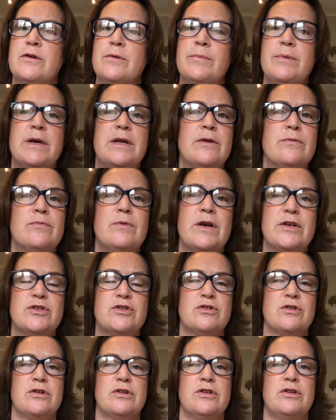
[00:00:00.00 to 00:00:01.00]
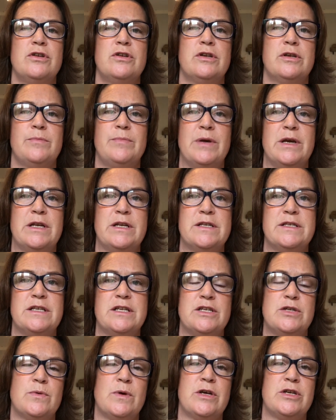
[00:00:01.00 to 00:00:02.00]
can be in a restaurant and you could be in a
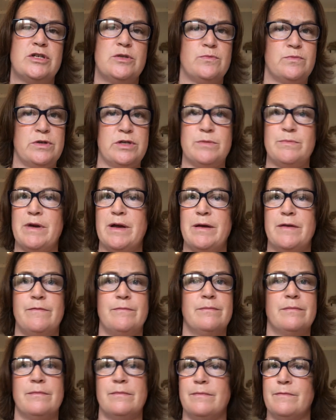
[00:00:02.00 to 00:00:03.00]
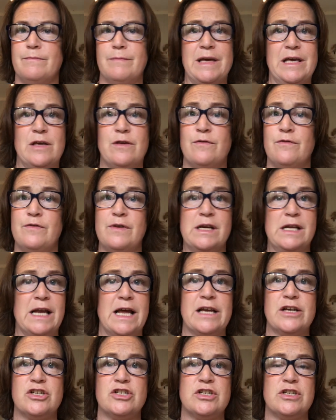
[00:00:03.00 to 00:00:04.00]
situation which may make you feel
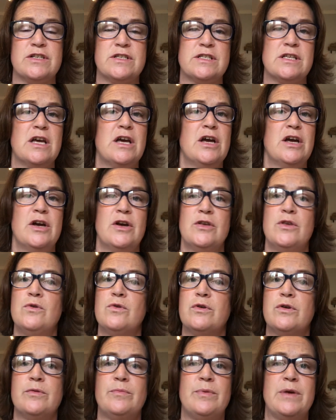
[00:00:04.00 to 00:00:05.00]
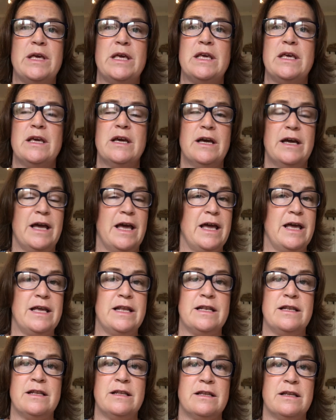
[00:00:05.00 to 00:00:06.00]
anxious. You could be
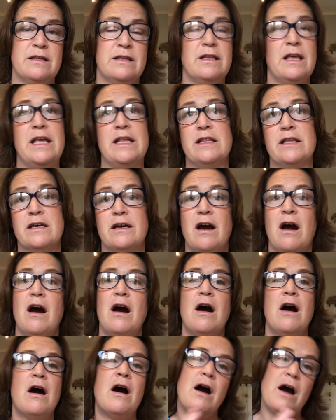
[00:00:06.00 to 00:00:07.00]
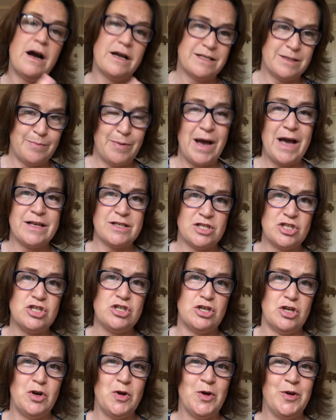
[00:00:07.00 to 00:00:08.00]
in the car as a
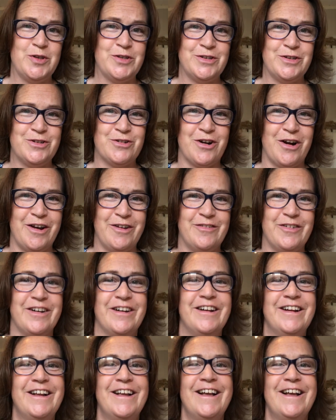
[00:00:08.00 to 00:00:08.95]
passenger, not as a driver.